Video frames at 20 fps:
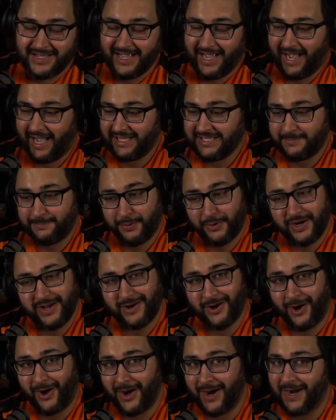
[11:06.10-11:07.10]
that's pretty
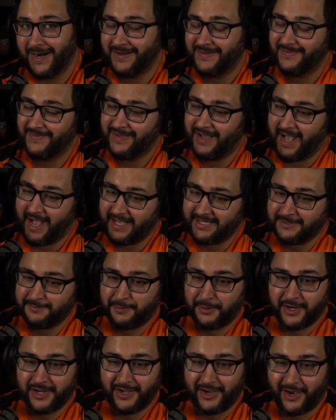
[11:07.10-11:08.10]
hard.
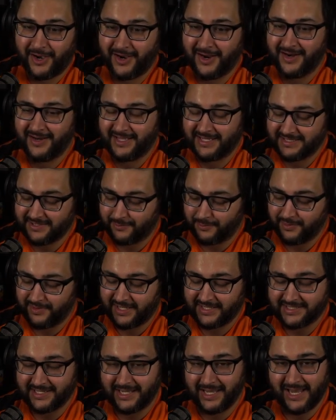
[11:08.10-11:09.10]
That's
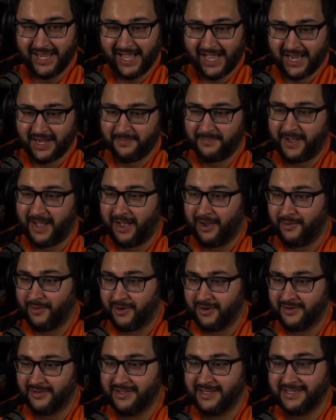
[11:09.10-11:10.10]
a lot of
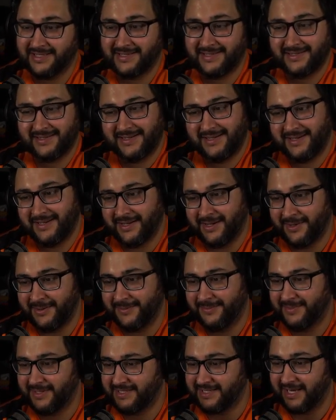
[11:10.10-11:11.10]
power. That's, you know,
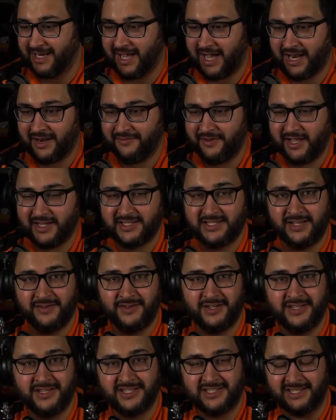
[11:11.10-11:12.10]
it's a lot of
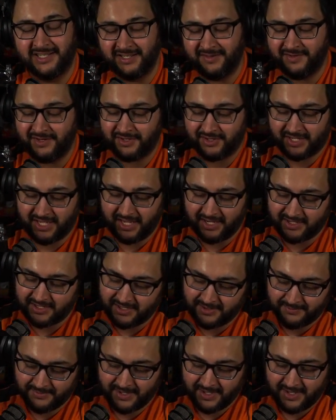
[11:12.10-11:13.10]
activity that's leaving your
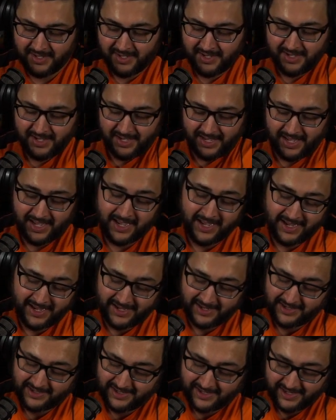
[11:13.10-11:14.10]
kingdom.
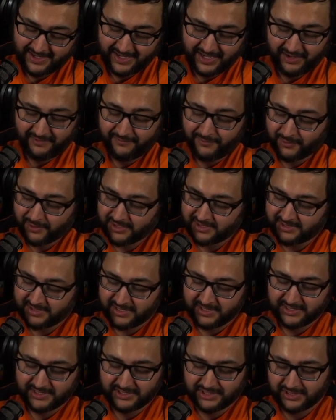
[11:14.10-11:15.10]
And
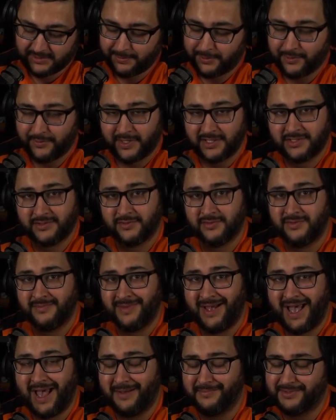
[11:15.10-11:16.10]
846 just progressed through the
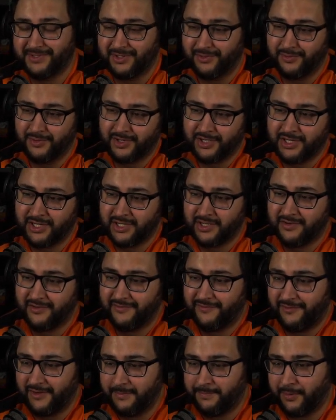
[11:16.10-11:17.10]
map. So we're gonna
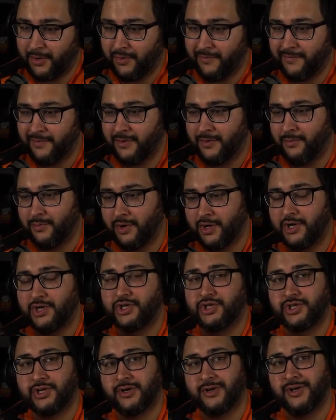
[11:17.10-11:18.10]
flip over. We're gonna
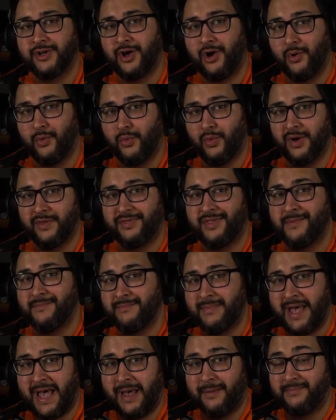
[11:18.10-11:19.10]
show y'all what the
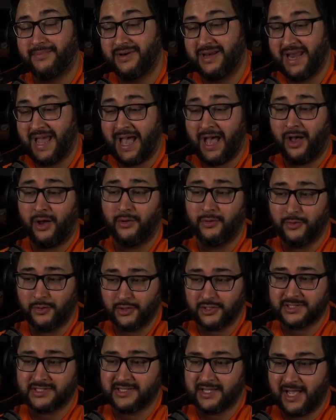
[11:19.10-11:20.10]
map now
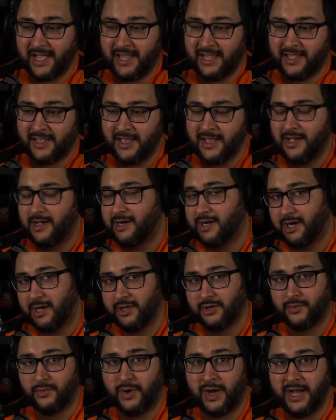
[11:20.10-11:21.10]
looks like
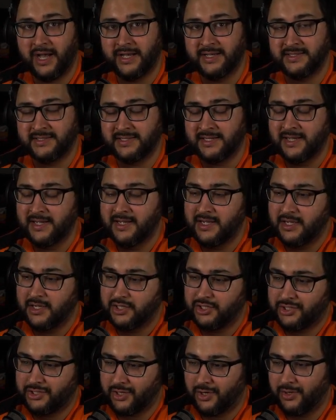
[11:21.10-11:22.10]
color wise.
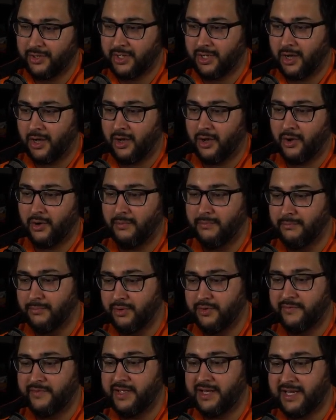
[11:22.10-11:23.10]
Show y'all
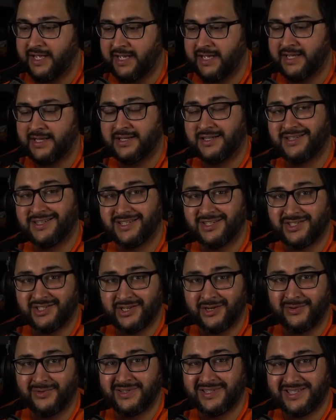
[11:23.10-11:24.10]
moving into
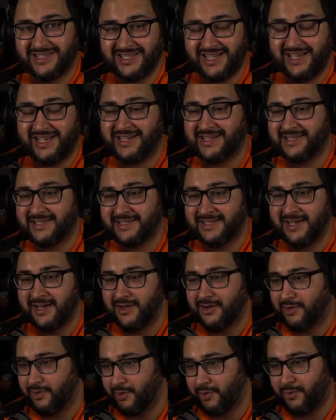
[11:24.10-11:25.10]
zone 6,
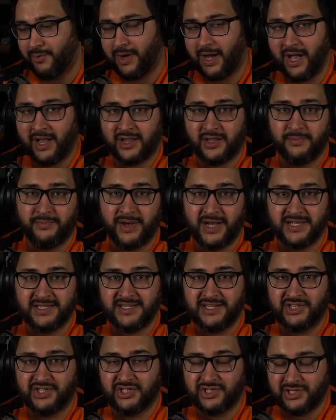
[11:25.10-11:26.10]
who
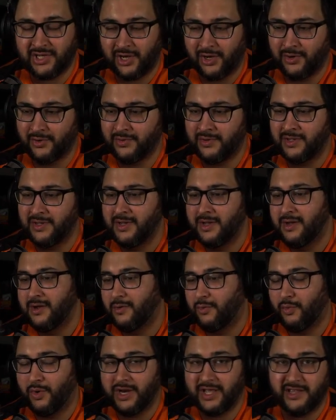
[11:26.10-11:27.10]
occupies each zone,
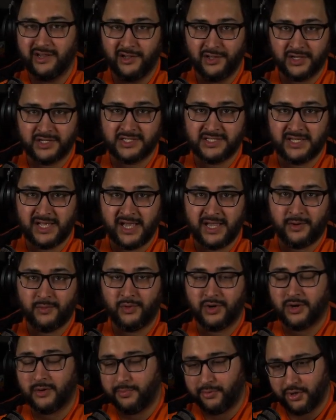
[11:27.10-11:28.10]
what it looks like,
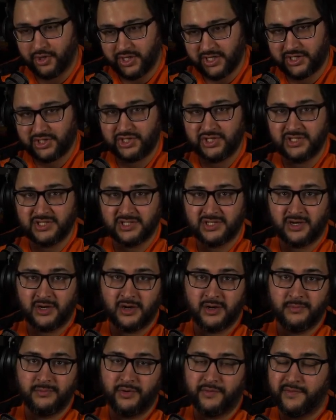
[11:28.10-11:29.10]
what our predictions
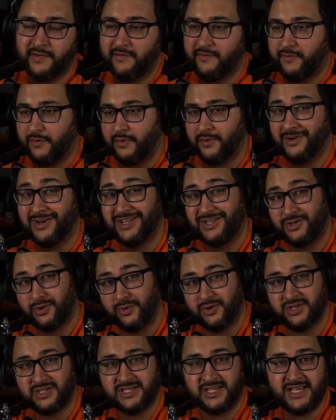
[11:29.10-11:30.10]
are moving forward
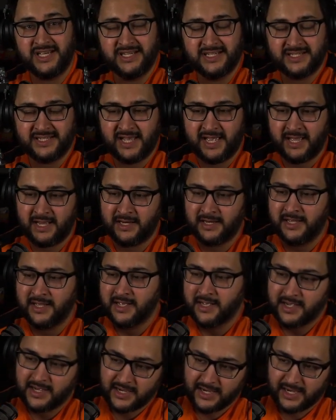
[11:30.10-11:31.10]
towards Kingsland,
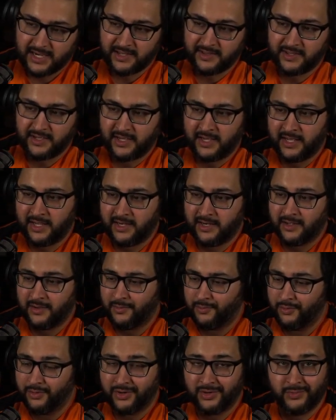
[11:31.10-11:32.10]
and then
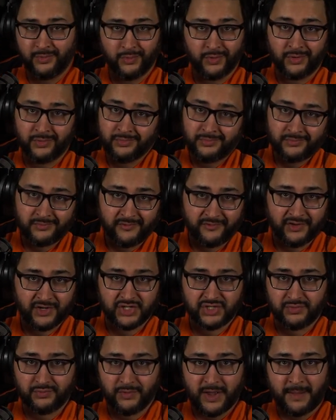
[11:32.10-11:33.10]
we'll
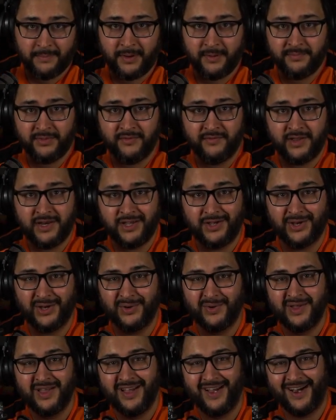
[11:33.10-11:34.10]
wrap up the
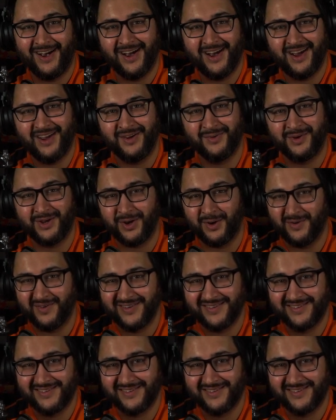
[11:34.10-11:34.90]
video. All right, here we go.